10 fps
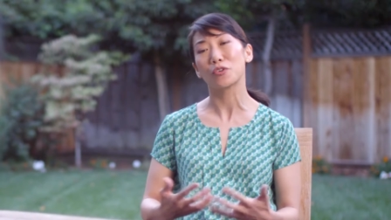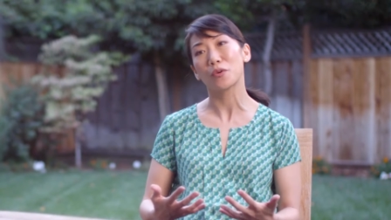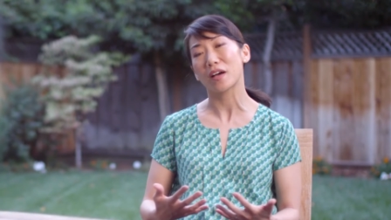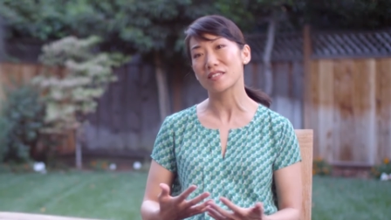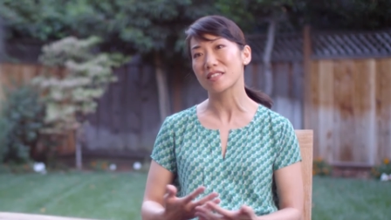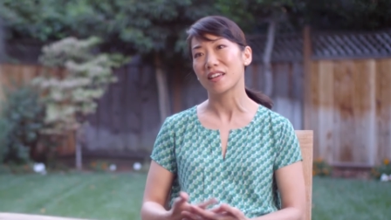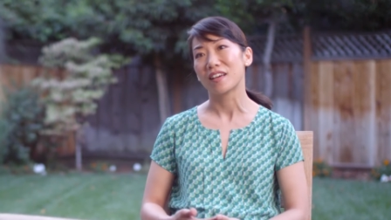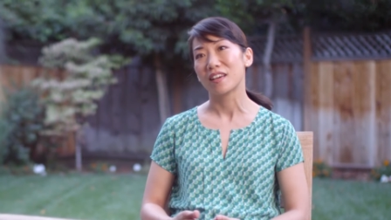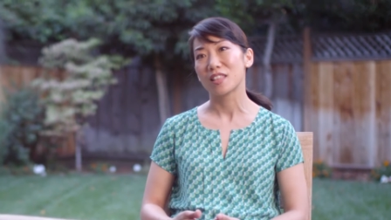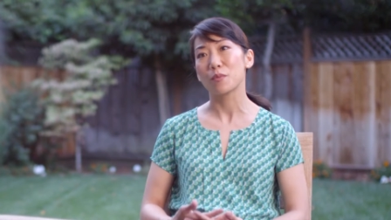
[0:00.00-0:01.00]
who has
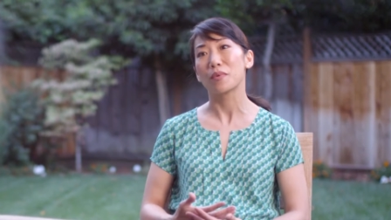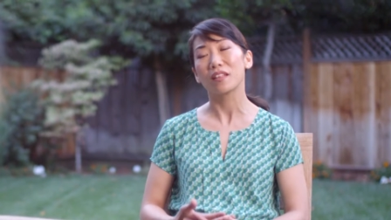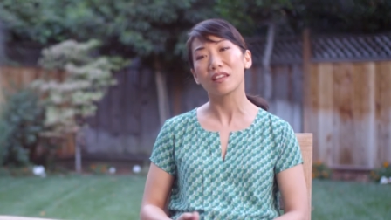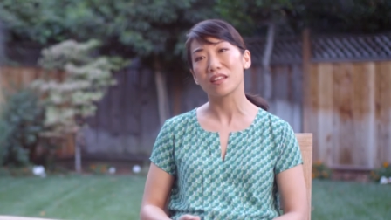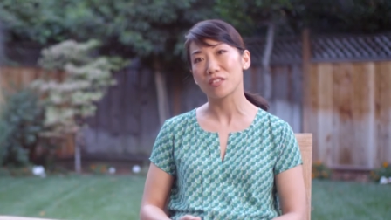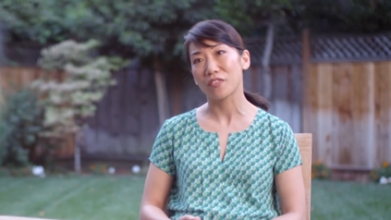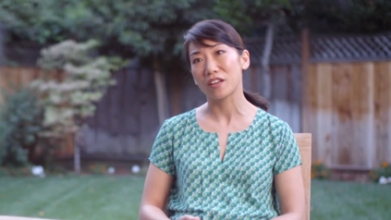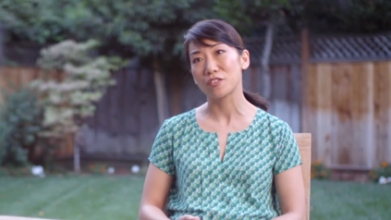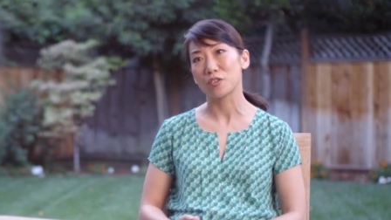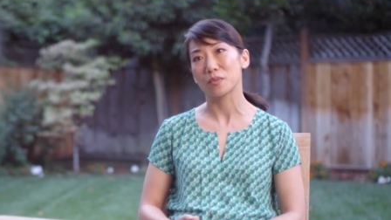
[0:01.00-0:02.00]
the ability to
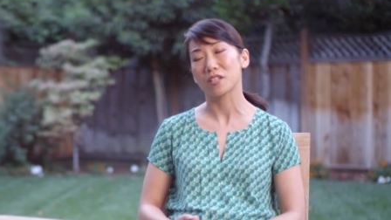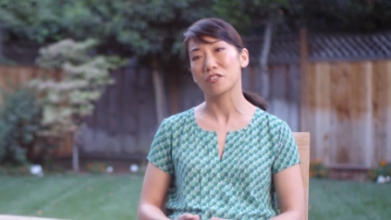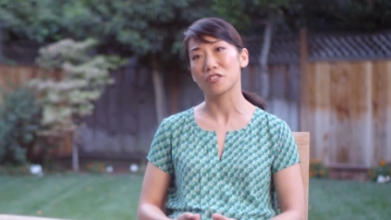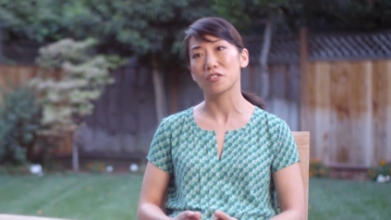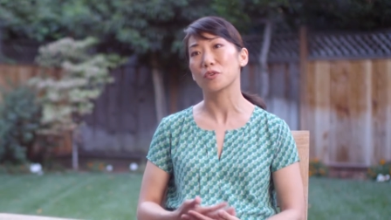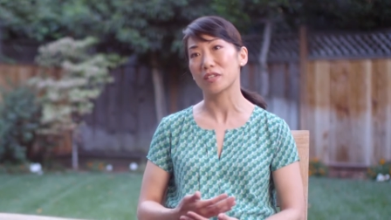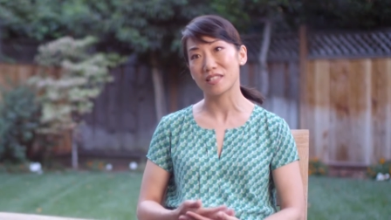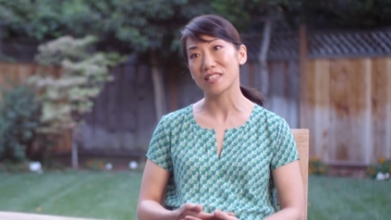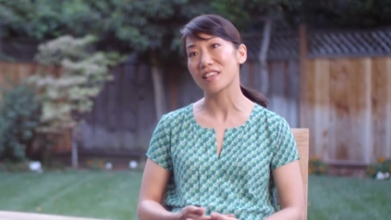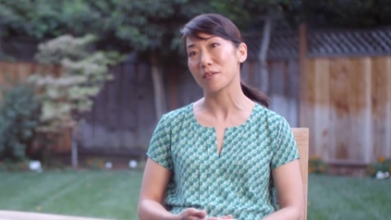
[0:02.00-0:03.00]
find a dermatologist who can
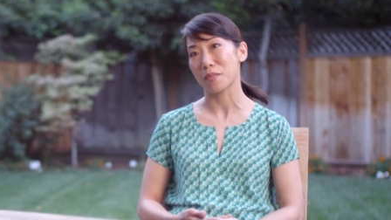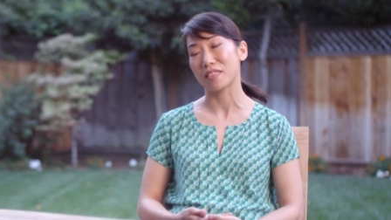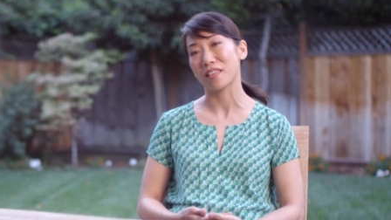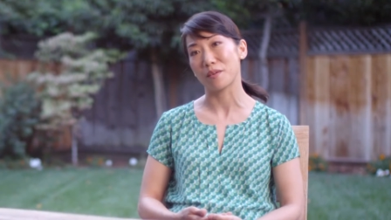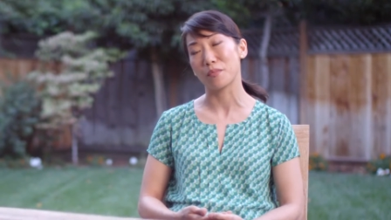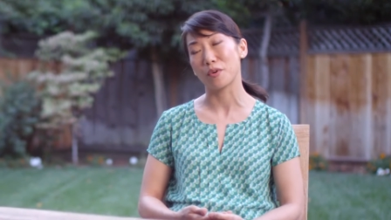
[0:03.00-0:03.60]
see them at that